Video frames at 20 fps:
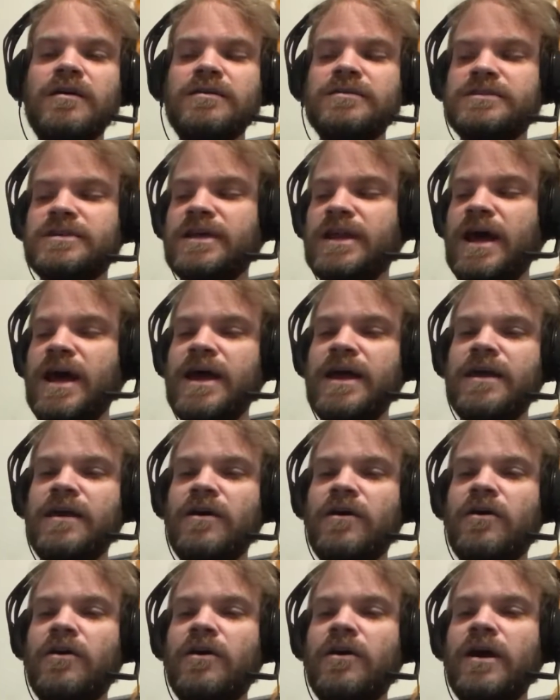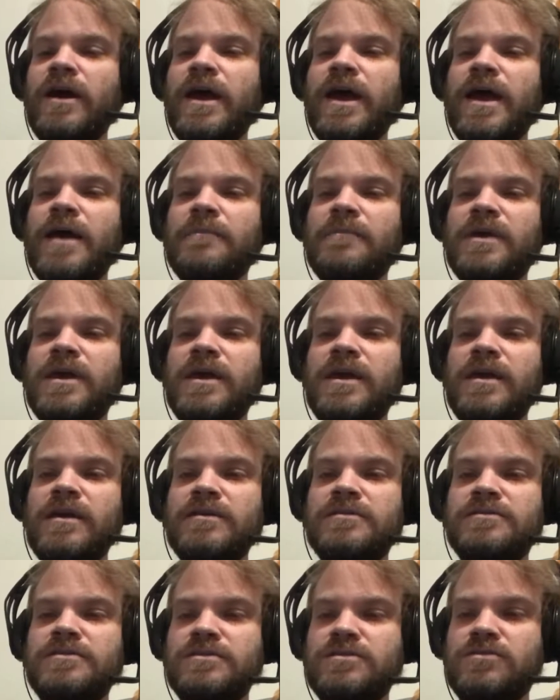Today I am here
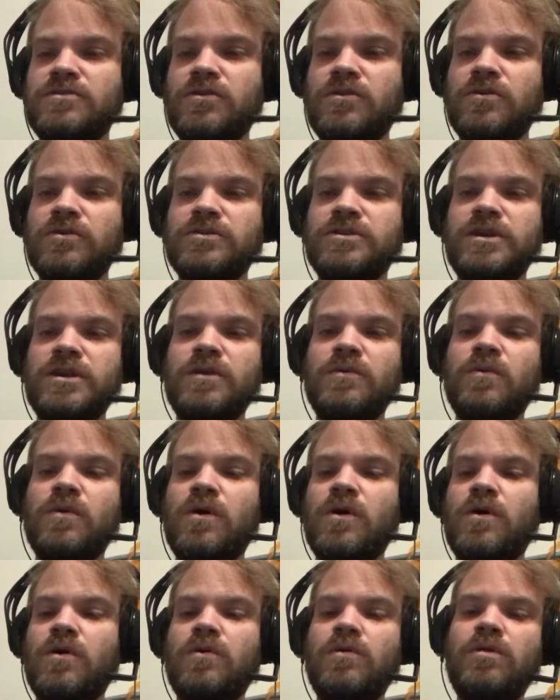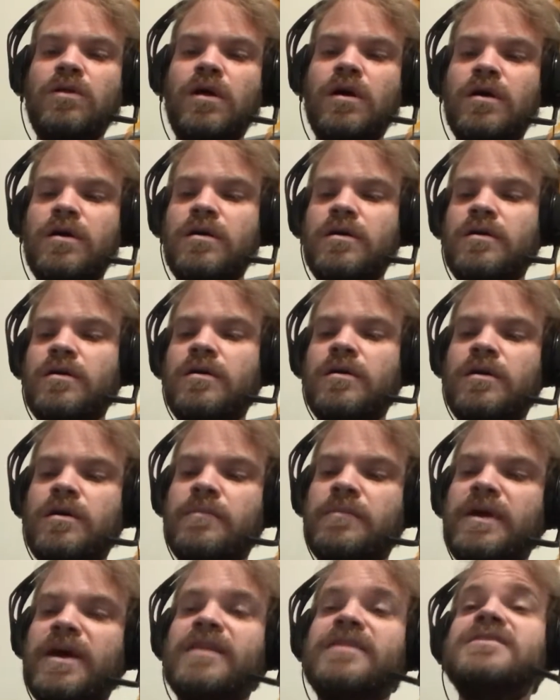to talk to you all
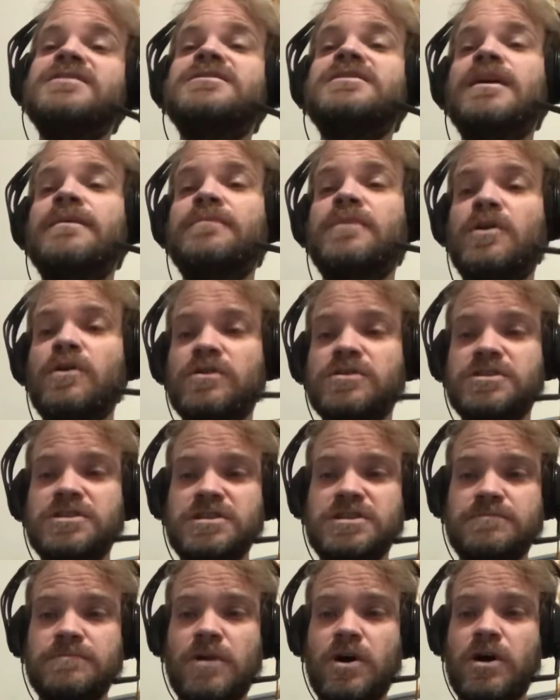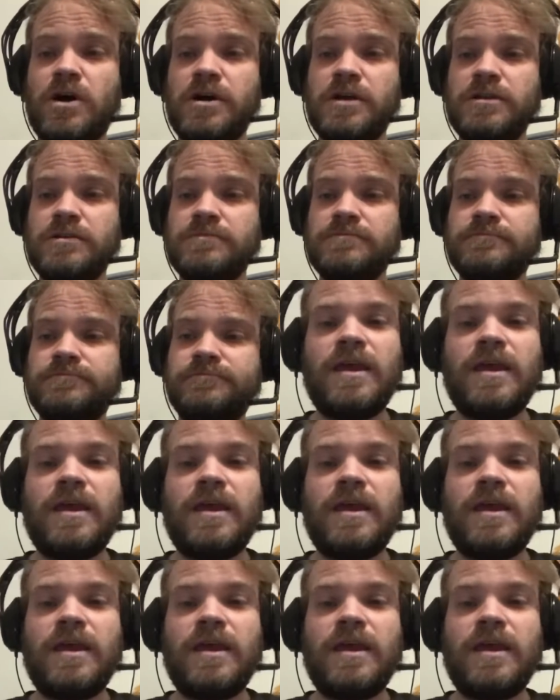about the subconscious mind.